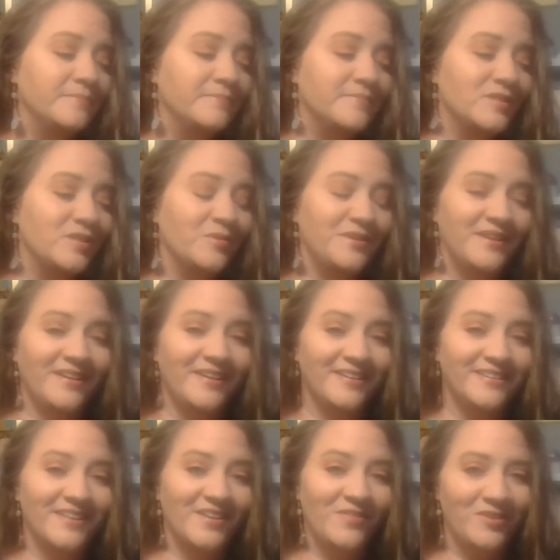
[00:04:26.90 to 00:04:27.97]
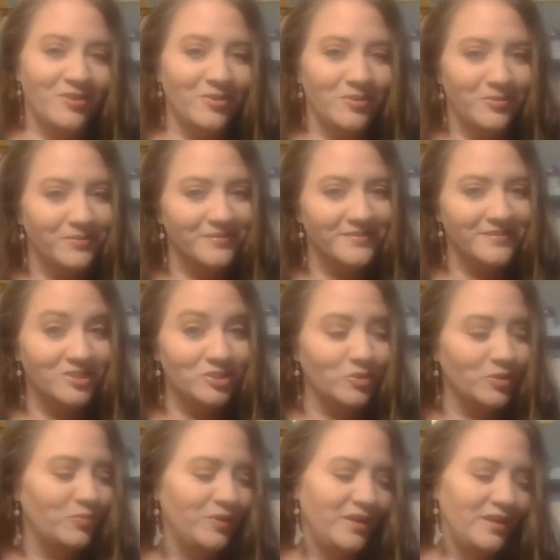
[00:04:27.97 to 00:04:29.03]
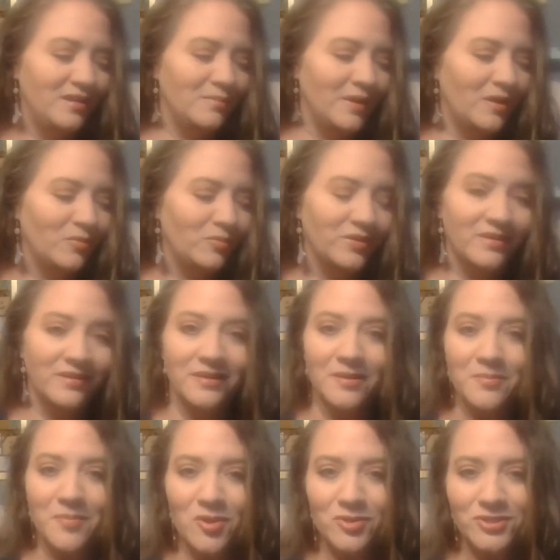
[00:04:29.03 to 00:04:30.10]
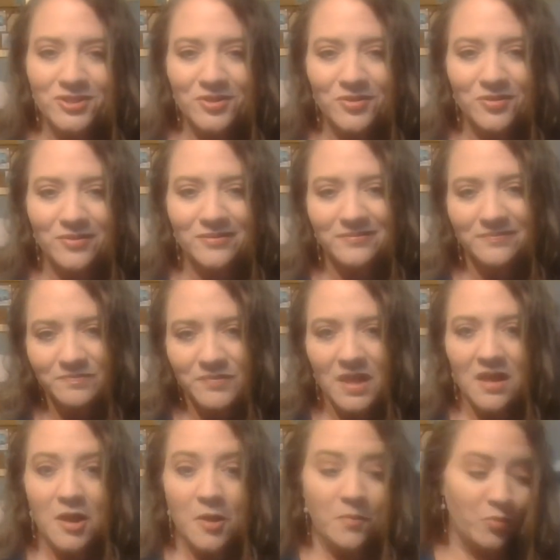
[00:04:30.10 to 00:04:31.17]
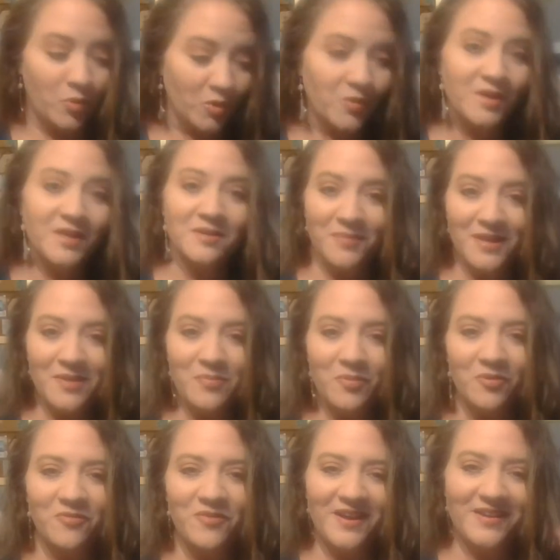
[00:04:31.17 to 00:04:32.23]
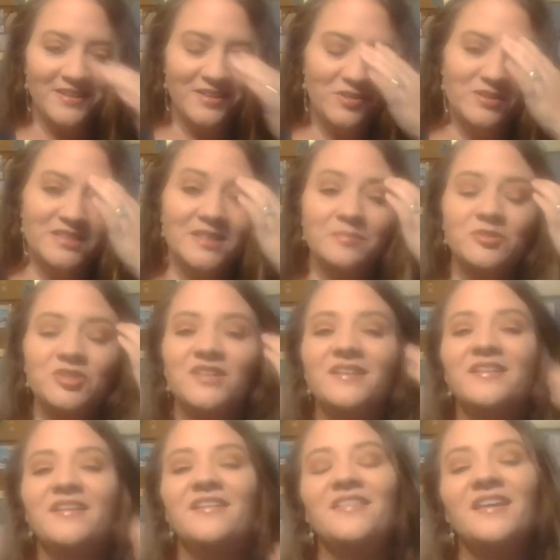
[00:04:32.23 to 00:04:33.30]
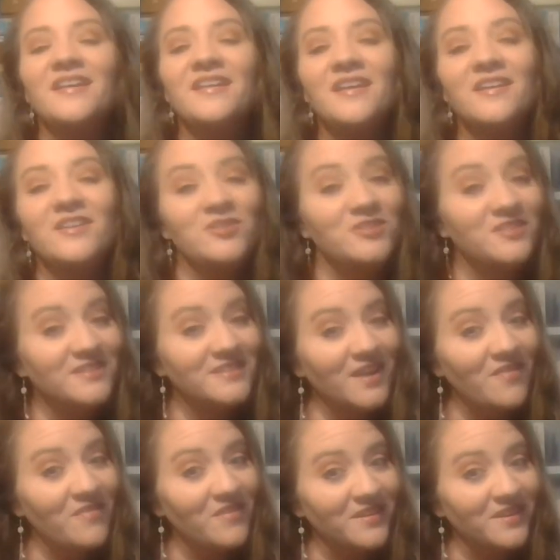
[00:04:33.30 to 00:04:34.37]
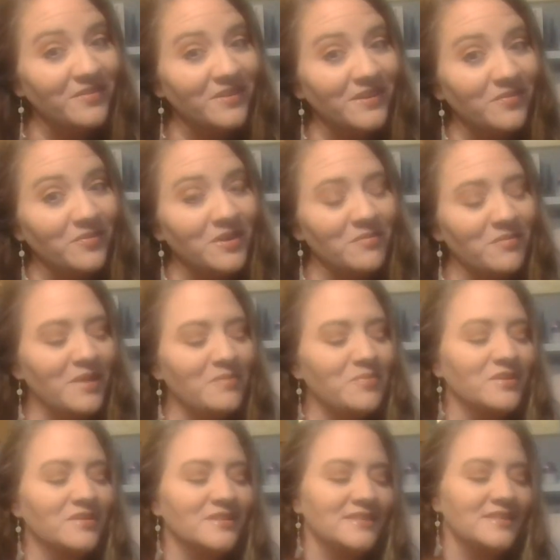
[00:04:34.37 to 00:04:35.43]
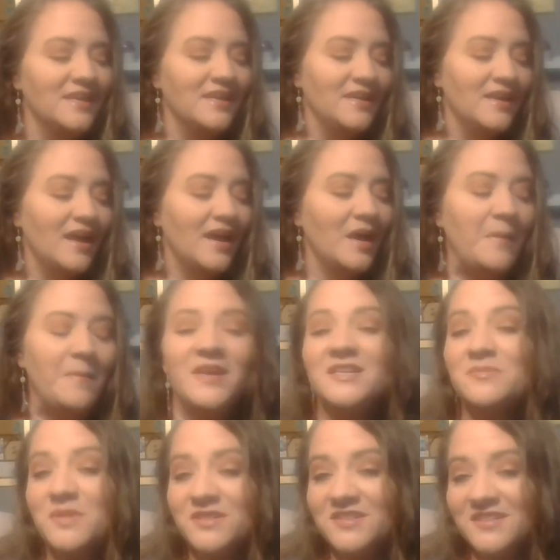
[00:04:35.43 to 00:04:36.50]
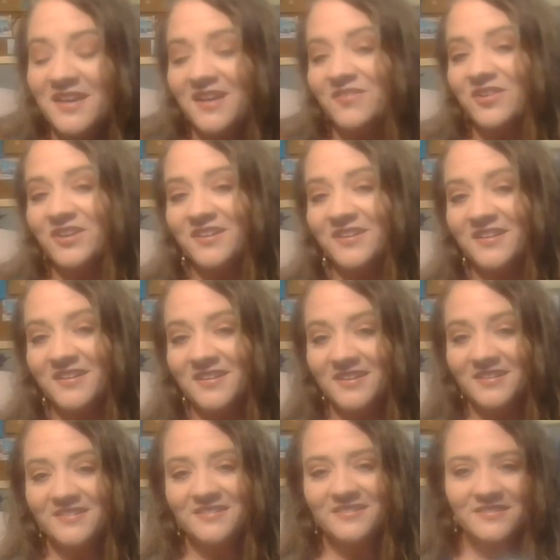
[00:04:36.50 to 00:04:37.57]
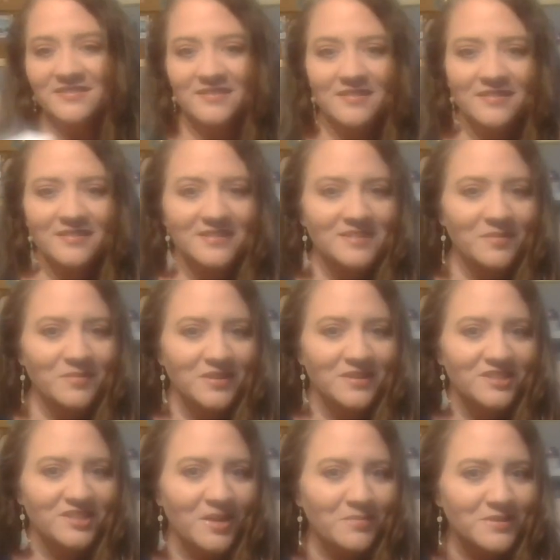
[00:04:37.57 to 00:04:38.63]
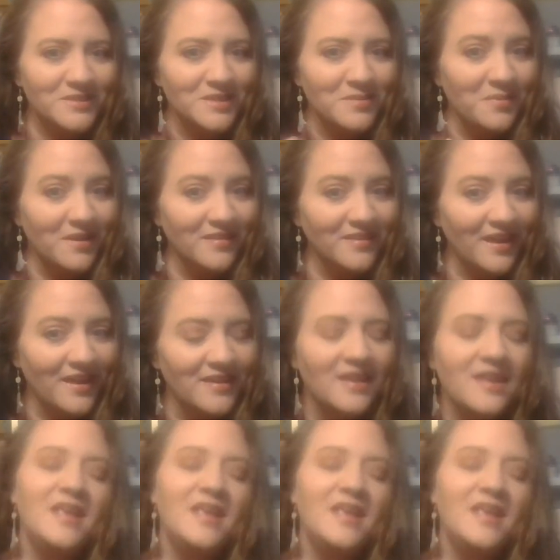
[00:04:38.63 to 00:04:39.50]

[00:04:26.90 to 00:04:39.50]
So yeah, if you enjoy reading about really emotional, broken people finding redemption, then you should definitely read one of my books. And As Much as I Ever Could, because I'm going to shamelessly plug that,